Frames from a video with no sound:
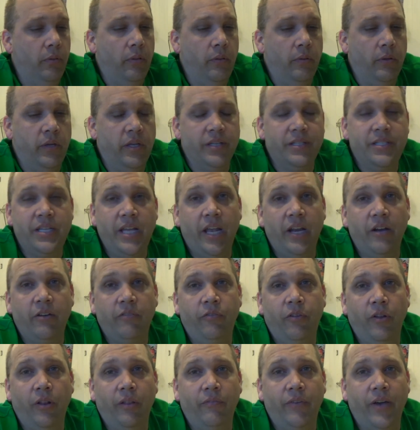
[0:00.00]
container
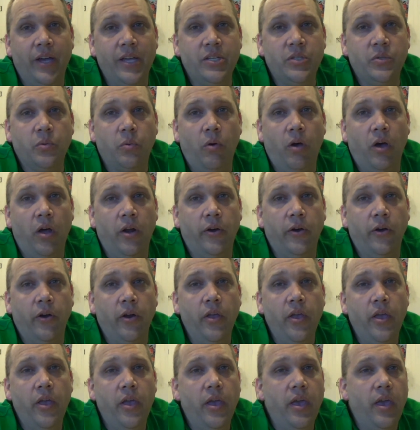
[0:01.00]
full of ice water,
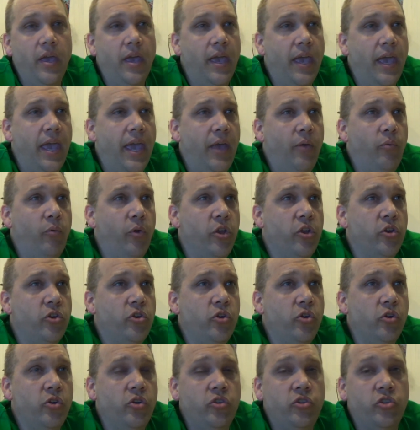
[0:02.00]
and what you're
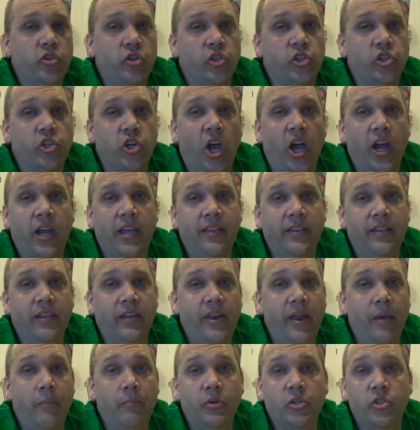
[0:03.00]
doing is you're shocking the
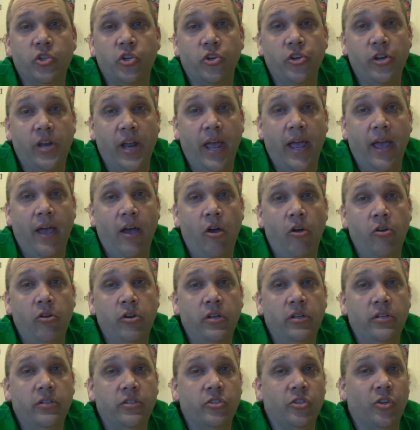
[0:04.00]
temperature
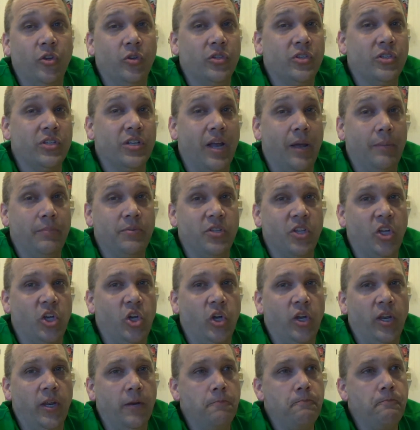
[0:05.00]
down so it stops the
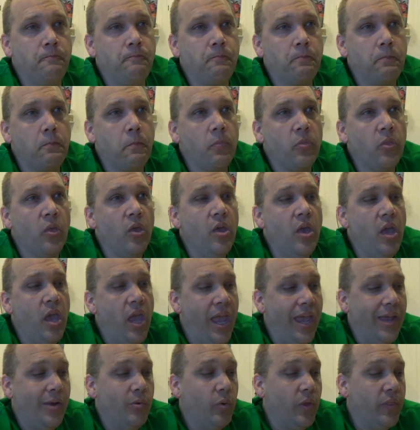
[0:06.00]
cooking.
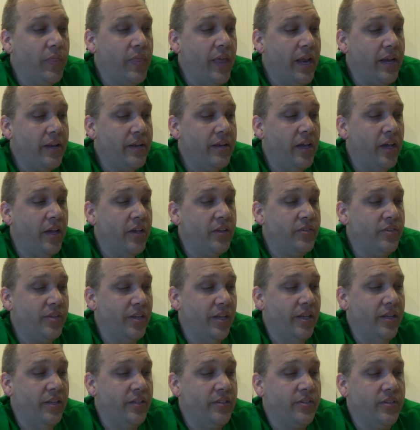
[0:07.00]
And what that does
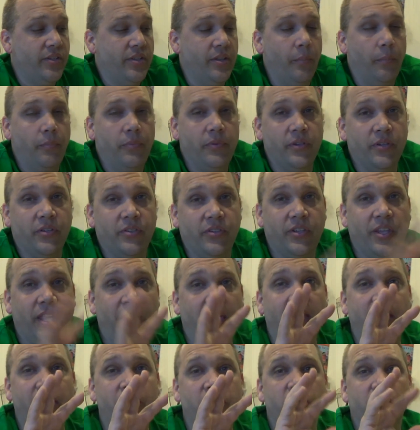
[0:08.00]
is the
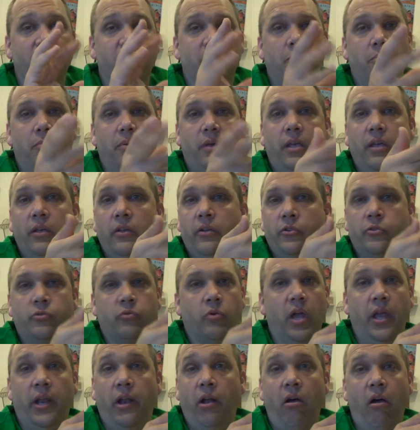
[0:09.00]
skin just peels
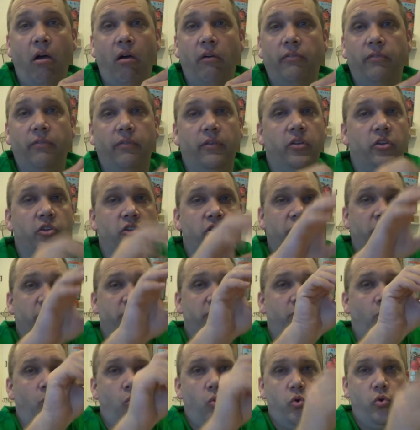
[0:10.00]
right off. You
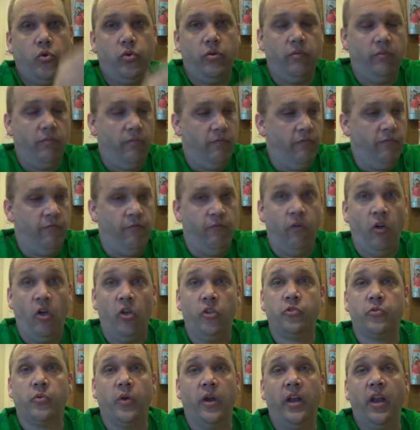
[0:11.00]
just
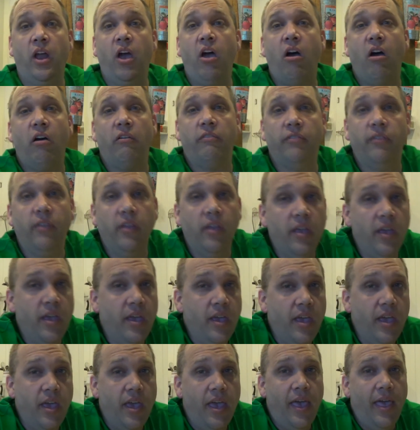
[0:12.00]
falls right off.
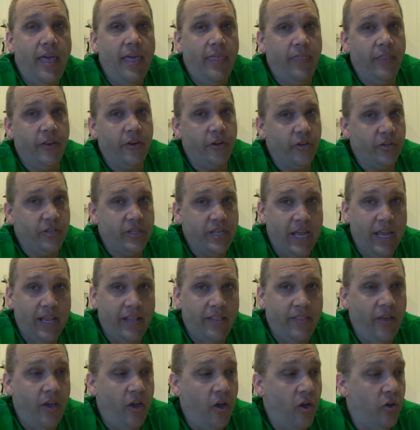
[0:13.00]
Then you take
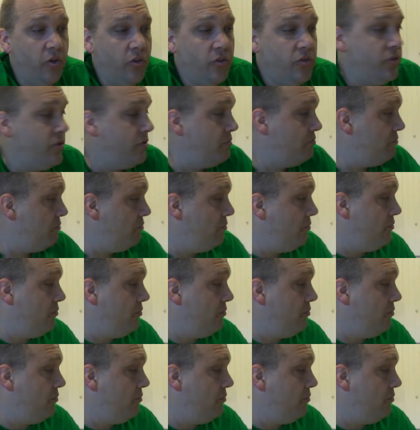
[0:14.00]
those,